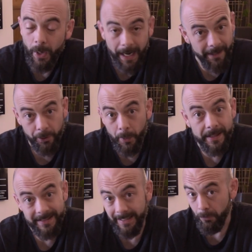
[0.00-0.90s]
And if you
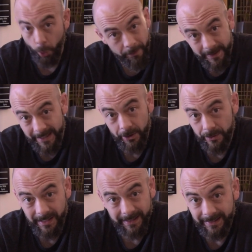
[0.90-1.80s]
want to see more
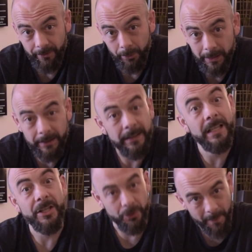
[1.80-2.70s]
videos like this one,
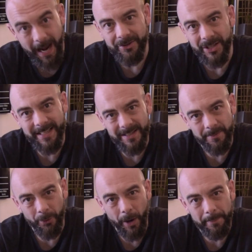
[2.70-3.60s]
smash that
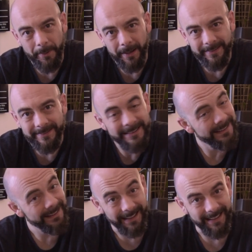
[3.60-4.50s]
subscribe
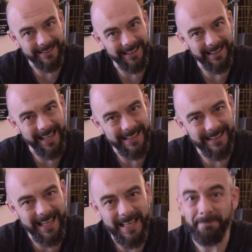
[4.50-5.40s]
button. And until next
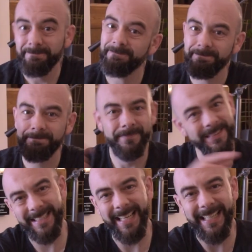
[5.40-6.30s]
time,
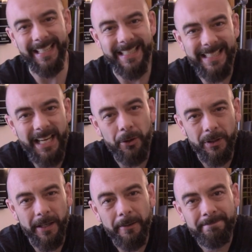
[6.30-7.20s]
take it easy
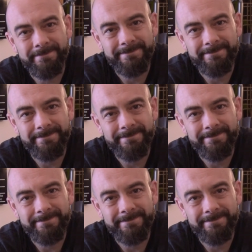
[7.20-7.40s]
out there.